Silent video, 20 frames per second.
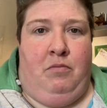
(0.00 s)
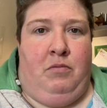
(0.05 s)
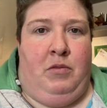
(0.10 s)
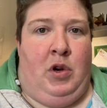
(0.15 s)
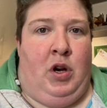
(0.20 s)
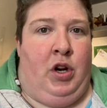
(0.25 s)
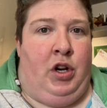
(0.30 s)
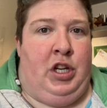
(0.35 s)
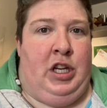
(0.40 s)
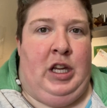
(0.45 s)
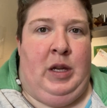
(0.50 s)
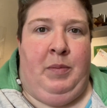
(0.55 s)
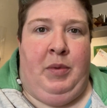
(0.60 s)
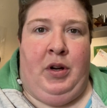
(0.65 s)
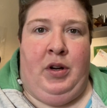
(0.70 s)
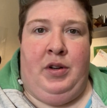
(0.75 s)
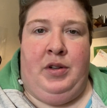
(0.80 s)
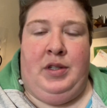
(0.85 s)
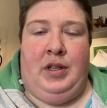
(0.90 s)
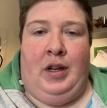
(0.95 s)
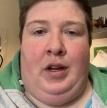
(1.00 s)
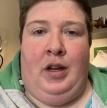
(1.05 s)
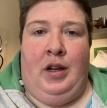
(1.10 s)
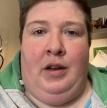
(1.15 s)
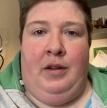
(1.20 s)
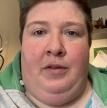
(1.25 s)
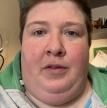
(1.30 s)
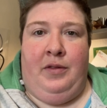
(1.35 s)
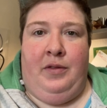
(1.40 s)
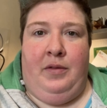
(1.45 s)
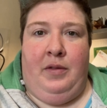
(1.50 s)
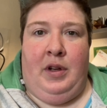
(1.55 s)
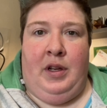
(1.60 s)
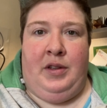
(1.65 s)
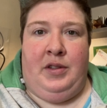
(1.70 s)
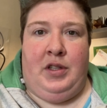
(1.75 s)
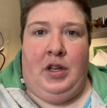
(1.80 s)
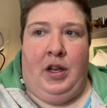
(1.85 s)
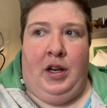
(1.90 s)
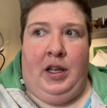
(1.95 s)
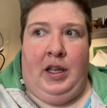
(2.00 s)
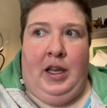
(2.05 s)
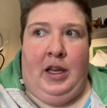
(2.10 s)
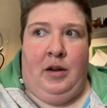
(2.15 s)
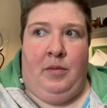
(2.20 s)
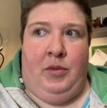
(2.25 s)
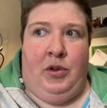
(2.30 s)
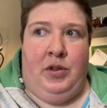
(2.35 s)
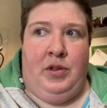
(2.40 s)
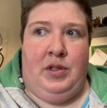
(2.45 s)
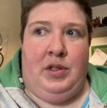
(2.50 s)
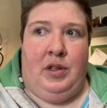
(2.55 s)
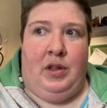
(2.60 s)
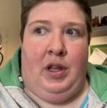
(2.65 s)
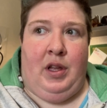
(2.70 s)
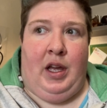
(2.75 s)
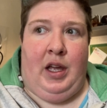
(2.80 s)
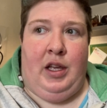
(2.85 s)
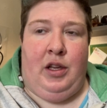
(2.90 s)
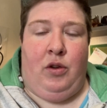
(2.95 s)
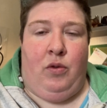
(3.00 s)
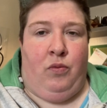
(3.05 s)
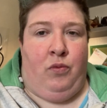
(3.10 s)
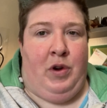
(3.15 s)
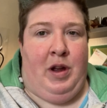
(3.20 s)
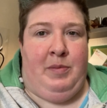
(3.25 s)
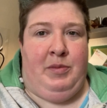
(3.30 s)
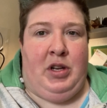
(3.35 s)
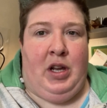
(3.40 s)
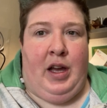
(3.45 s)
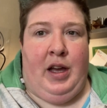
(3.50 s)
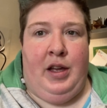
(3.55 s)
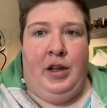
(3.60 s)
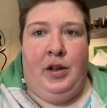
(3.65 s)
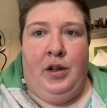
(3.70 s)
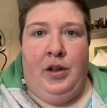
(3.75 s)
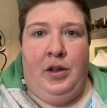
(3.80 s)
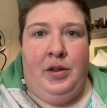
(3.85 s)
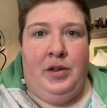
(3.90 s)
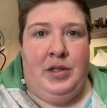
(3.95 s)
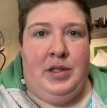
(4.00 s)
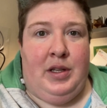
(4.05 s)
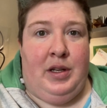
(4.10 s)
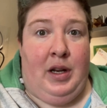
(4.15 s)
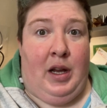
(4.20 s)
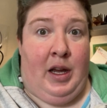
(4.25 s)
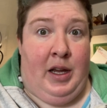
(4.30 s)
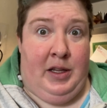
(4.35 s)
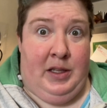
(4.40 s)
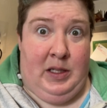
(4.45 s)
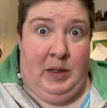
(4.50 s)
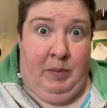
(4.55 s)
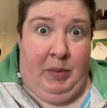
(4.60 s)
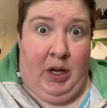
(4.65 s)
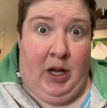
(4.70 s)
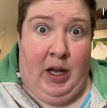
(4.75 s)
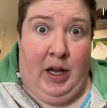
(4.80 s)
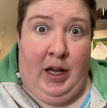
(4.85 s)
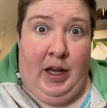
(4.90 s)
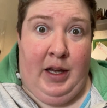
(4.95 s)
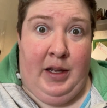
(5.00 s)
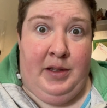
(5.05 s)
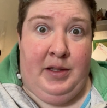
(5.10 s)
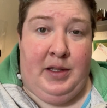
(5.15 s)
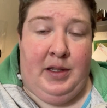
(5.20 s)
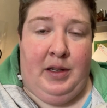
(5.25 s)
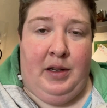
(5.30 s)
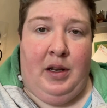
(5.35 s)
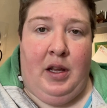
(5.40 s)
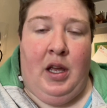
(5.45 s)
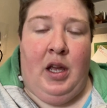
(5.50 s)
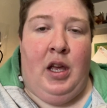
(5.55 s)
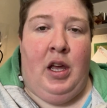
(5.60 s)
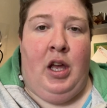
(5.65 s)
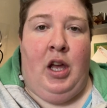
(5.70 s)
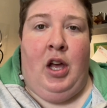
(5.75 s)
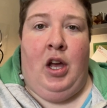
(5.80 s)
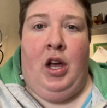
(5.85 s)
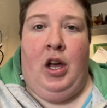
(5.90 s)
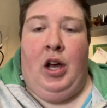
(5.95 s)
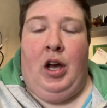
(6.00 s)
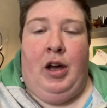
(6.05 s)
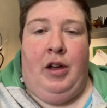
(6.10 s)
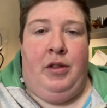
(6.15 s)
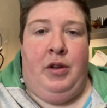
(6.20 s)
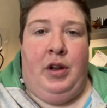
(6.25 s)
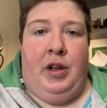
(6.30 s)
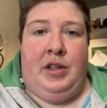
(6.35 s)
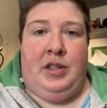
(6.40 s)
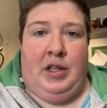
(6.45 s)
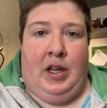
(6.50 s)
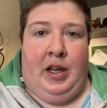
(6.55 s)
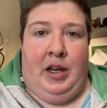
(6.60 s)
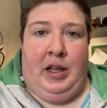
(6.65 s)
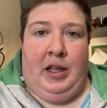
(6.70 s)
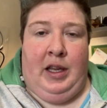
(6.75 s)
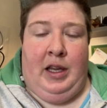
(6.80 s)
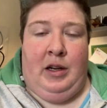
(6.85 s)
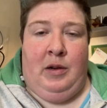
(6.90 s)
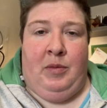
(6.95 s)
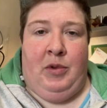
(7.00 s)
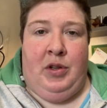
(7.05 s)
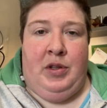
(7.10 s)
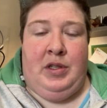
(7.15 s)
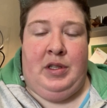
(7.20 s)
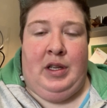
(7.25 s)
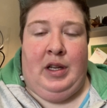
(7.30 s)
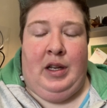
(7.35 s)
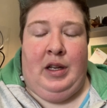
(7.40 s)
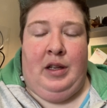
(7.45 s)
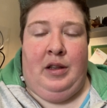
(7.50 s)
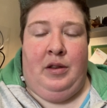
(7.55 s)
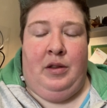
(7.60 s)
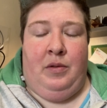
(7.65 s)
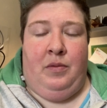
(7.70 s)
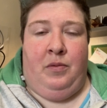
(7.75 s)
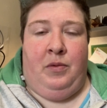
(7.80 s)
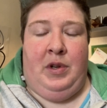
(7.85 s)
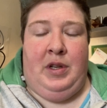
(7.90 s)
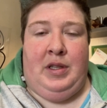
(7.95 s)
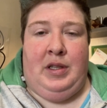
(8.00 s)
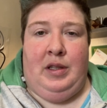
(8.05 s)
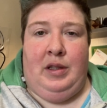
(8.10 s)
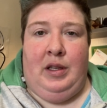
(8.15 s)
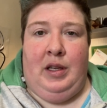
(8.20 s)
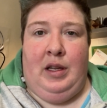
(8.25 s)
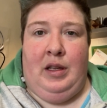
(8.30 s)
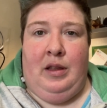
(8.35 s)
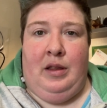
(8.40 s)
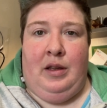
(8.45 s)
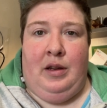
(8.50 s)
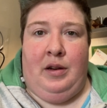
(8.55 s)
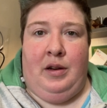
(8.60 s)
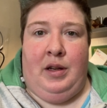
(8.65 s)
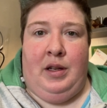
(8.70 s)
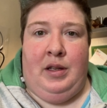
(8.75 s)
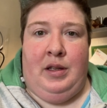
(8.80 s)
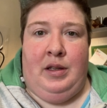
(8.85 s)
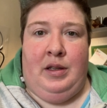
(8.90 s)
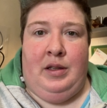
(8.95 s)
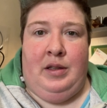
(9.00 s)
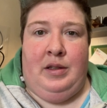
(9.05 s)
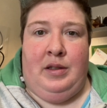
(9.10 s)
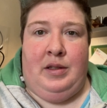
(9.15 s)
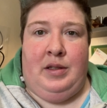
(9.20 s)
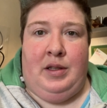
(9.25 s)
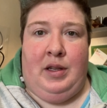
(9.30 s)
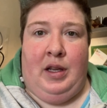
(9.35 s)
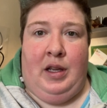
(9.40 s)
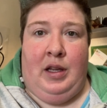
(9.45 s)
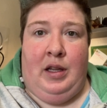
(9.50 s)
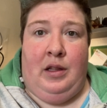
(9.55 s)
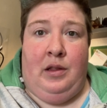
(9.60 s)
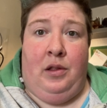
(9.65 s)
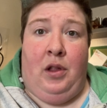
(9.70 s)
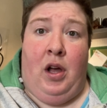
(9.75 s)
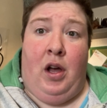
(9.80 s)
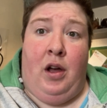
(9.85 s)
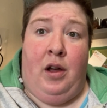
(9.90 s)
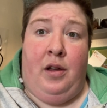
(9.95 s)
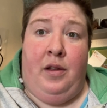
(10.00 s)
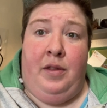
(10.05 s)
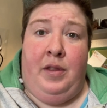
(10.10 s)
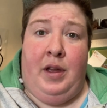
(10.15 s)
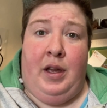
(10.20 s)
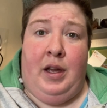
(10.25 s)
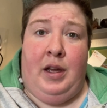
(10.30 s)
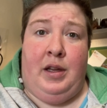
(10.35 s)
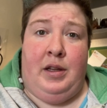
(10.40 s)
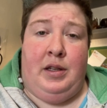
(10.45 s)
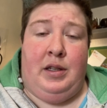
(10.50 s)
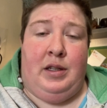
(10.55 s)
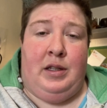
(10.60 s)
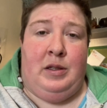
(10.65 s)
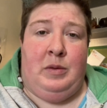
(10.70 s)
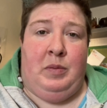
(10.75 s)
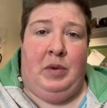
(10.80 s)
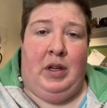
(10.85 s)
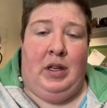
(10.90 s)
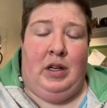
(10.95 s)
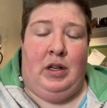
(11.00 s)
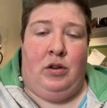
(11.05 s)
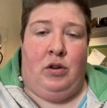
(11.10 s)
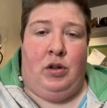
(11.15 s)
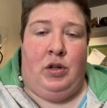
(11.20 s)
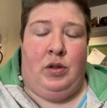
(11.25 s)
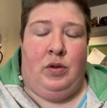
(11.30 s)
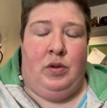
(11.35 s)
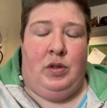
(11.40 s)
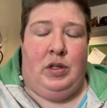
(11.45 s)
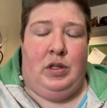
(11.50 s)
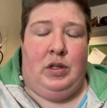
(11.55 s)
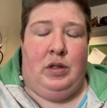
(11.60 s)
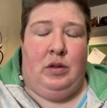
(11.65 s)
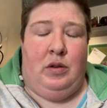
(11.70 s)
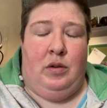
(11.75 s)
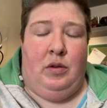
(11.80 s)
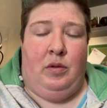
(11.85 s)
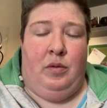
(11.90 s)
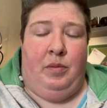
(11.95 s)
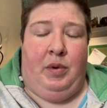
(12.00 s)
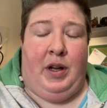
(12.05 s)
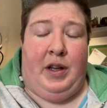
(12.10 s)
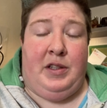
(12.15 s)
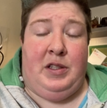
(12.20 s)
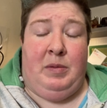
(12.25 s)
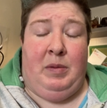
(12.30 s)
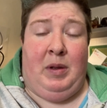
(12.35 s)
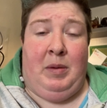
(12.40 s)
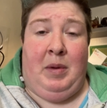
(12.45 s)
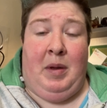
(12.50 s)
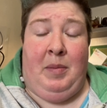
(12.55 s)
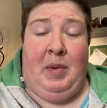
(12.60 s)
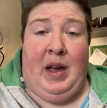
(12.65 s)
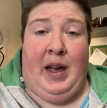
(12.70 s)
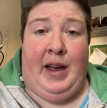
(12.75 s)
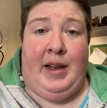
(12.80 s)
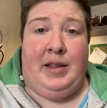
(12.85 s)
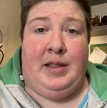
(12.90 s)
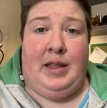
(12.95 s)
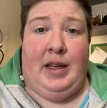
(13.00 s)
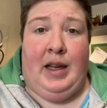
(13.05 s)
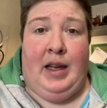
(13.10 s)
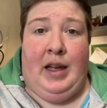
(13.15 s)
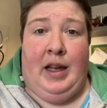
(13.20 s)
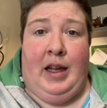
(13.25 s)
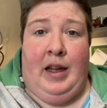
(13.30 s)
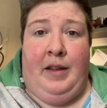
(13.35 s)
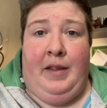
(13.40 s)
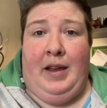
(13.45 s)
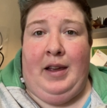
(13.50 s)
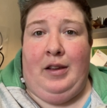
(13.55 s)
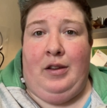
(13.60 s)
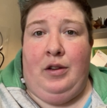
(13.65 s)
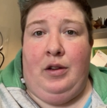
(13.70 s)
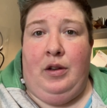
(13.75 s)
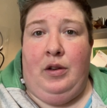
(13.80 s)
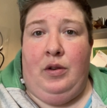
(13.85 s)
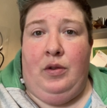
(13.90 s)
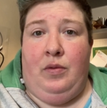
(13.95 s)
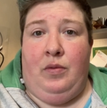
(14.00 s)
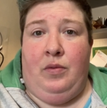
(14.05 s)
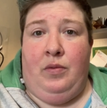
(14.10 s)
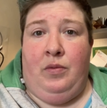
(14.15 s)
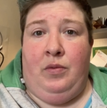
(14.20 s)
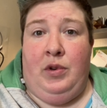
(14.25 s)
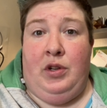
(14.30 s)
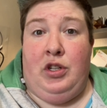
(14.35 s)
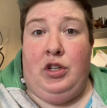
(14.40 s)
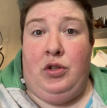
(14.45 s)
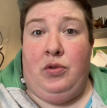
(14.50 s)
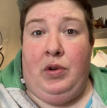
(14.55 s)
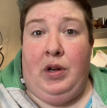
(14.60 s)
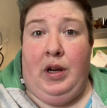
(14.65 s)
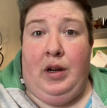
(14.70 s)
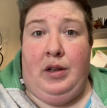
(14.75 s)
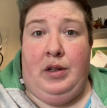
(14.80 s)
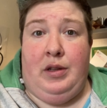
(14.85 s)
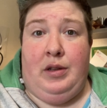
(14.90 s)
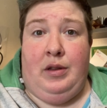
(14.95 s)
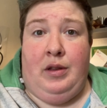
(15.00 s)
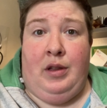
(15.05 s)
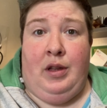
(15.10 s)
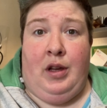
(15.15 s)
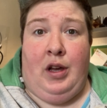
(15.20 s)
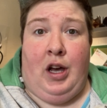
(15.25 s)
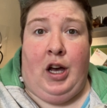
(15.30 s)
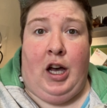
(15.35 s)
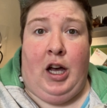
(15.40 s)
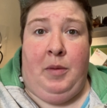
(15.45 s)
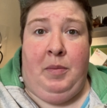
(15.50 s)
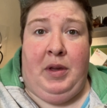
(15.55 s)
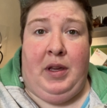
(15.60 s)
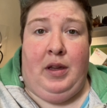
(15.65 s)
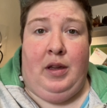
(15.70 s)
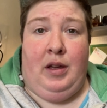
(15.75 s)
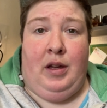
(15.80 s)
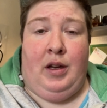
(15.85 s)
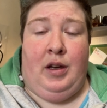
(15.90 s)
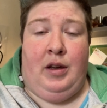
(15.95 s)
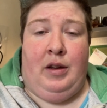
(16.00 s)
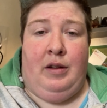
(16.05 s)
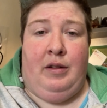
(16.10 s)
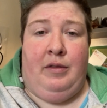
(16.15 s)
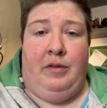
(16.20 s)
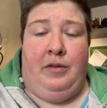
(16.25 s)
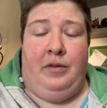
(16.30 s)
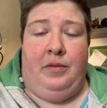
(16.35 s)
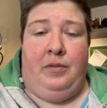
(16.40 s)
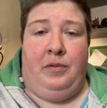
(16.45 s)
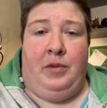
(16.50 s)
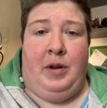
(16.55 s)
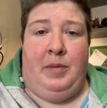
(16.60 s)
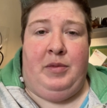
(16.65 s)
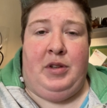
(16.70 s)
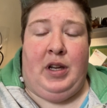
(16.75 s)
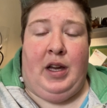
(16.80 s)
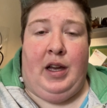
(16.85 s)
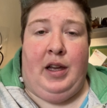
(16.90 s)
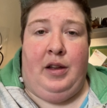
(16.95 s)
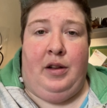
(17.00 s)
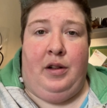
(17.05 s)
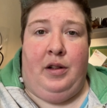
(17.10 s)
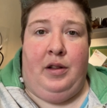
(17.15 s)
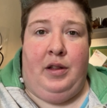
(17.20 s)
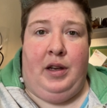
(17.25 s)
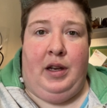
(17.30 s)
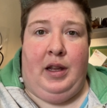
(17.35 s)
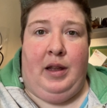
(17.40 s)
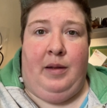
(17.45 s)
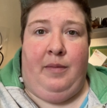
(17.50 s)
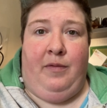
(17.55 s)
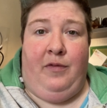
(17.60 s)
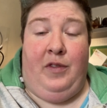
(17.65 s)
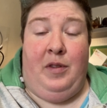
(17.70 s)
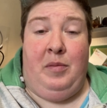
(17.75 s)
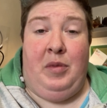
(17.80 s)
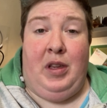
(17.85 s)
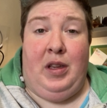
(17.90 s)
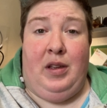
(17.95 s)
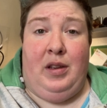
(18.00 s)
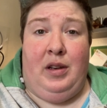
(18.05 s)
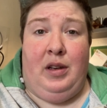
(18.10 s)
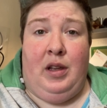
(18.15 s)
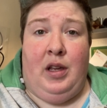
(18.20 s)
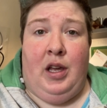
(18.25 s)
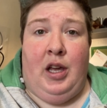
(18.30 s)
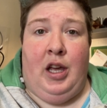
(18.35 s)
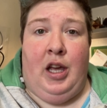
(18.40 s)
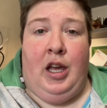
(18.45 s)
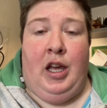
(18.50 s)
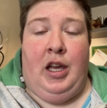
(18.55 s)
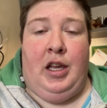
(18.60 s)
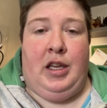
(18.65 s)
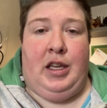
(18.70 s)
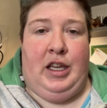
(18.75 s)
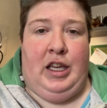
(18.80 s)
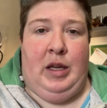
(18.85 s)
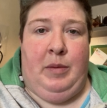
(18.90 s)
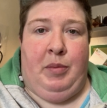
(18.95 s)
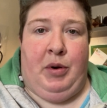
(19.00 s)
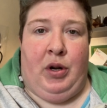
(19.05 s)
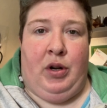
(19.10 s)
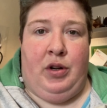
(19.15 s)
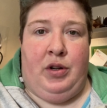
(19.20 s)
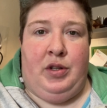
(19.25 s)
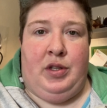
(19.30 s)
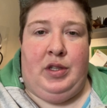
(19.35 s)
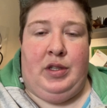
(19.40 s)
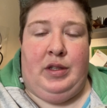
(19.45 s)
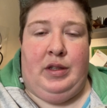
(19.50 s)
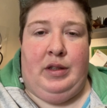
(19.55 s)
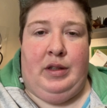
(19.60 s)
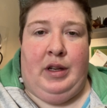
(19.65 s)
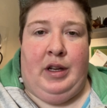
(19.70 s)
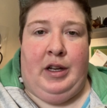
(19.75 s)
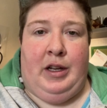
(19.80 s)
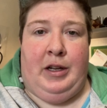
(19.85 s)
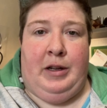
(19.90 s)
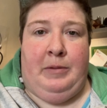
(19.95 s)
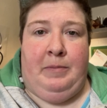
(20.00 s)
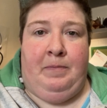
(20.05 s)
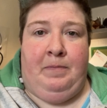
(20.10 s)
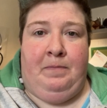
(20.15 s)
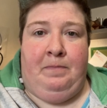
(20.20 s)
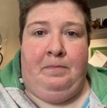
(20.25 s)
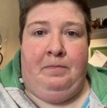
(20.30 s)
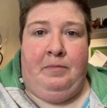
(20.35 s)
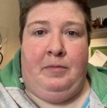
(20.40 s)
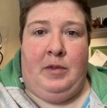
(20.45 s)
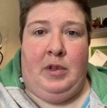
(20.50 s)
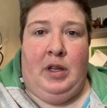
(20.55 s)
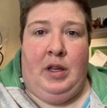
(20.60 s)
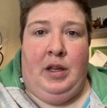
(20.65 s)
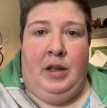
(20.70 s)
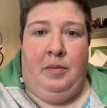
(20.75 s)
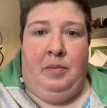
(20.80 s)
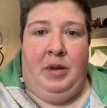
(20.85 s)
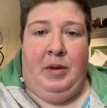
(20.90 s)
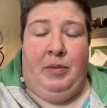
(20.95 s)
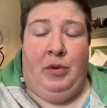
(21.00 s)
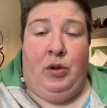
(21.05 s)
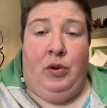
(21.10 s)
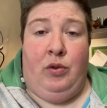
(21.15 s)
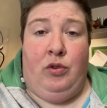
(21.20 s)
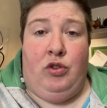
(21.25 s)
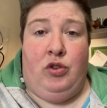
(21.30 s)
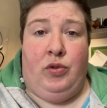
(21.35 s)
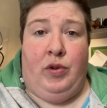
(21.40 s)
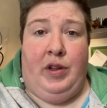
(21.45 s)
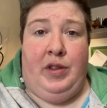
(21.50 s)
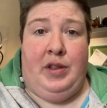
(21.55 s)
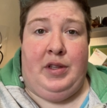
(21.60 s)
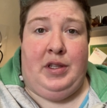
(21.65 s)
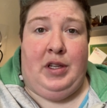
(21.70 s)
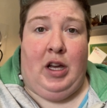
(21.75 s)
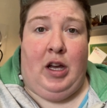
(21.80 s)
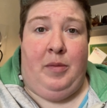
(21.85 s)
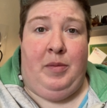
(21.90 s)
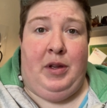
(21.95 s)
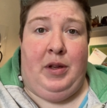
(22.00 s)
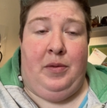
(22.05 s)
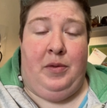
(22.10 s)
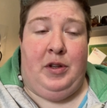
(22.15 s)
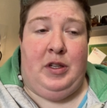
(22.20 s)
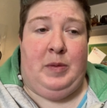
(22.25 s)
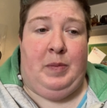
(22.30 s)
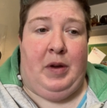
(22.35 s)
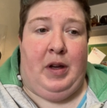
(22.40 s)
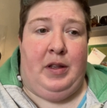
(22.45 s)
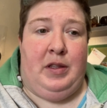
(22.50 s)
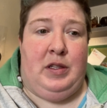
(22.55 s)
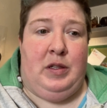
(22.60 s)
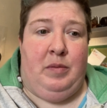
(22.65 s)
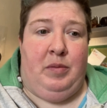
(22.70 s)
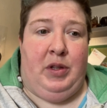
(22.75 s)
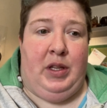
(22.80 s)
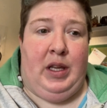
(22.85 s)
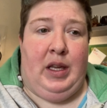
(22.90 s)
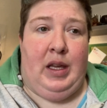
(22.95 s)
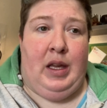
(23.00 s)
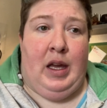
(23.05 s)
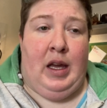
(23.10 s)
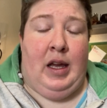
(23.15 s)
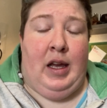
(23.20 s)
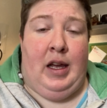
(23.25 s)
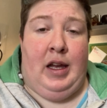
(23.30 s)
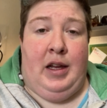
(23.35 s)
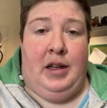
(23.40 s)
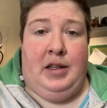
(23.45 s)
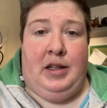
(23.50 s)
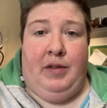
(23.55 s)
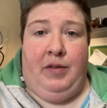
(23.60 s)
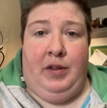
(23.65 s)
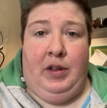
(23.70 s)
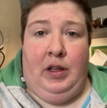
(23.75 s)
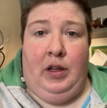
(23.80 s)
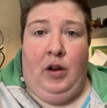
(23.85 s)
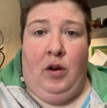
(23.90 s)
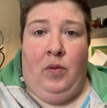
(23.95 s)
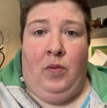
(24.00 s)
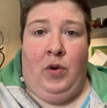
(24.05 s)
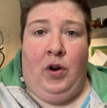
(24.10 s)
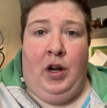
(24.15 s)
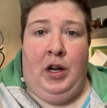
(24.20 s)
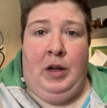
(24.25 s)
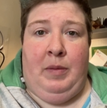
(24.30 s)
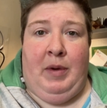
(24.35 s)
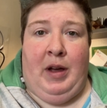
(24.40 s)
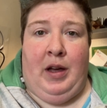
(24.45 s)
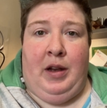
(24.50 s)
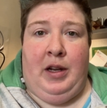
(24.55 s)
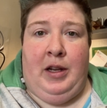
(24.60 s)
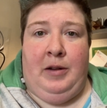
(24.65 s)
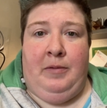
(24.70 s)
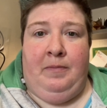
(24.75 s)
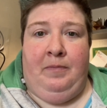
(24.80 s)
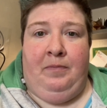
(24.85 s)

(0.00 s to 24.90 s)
are keepers of exotic animals like reptiles and isopods and other exotic animals, that recently there is a law that is being introduced to possibly be passed that could restrict the hobby of reptile and amphibian keepers, and people who enjoy this hobby responsibly definitely are worried about it,